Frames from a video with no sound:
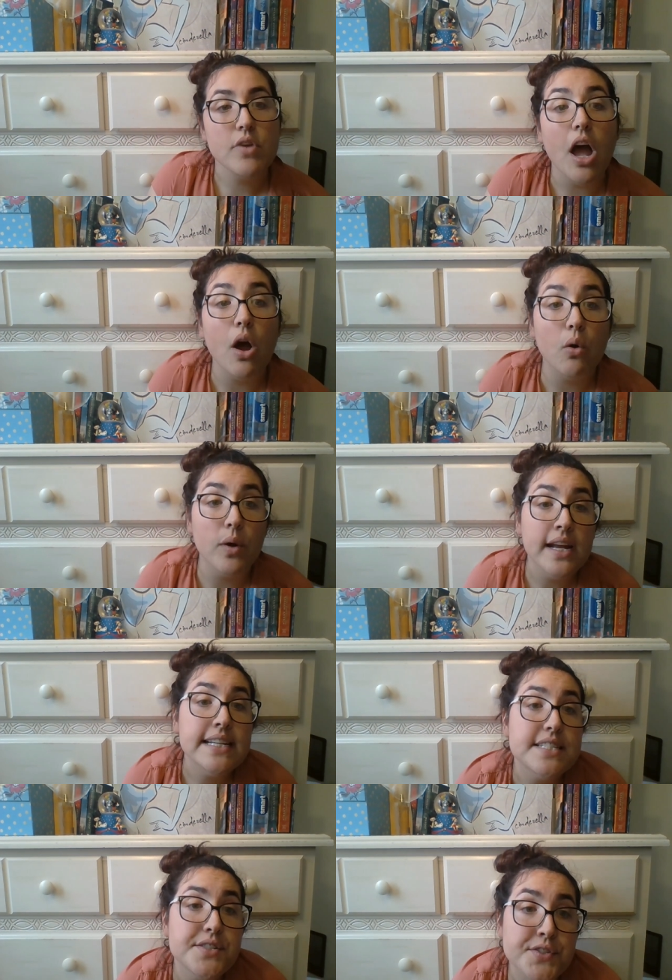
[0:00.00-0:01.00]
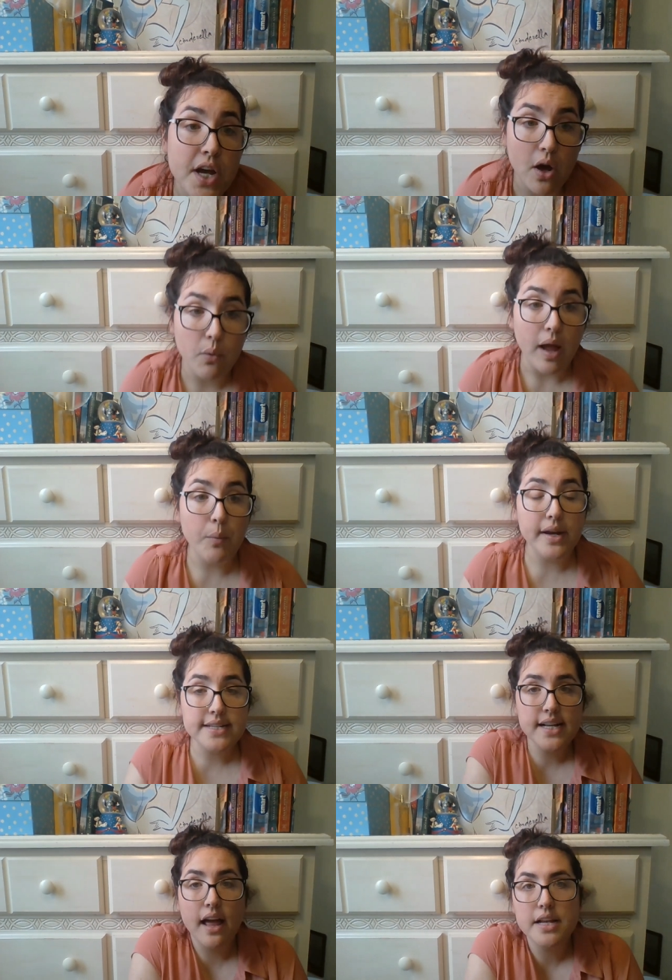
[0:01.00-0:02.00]
oh, so I
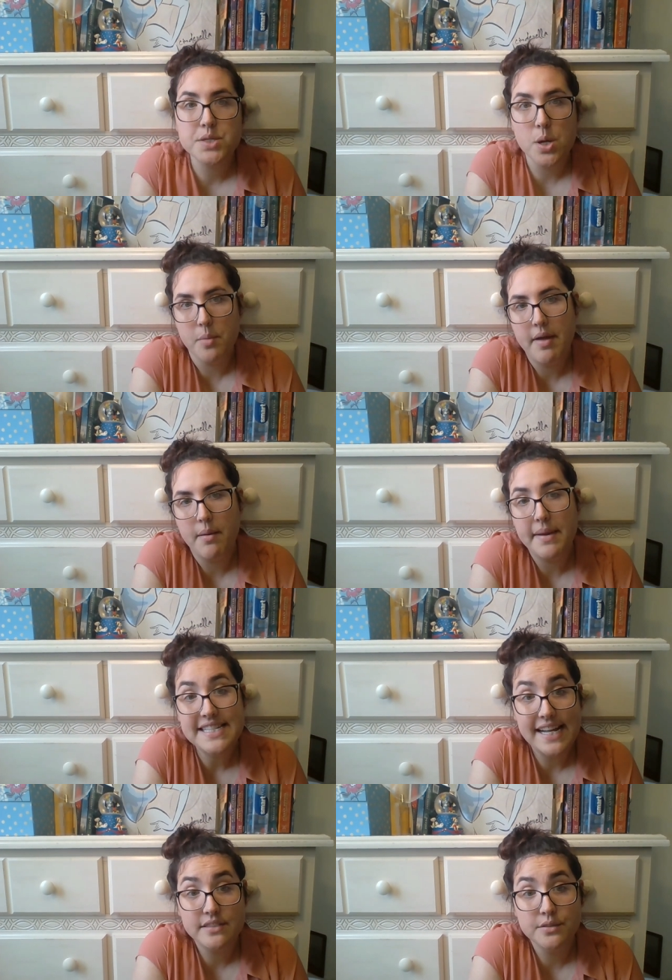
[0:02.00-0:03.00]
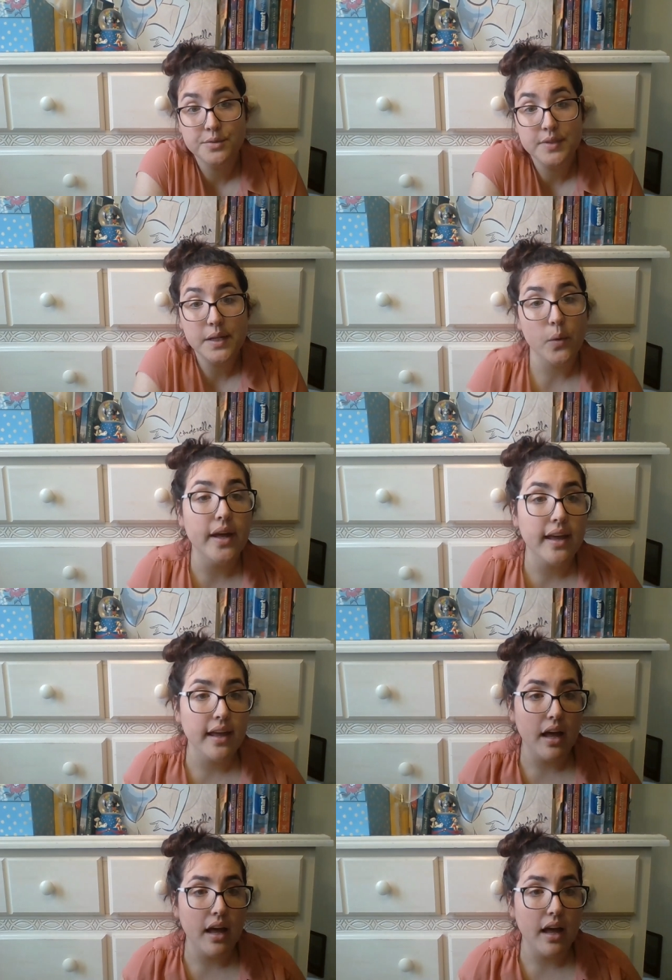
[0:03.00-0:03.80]
wanted to kind of talk about my tattoos really quick.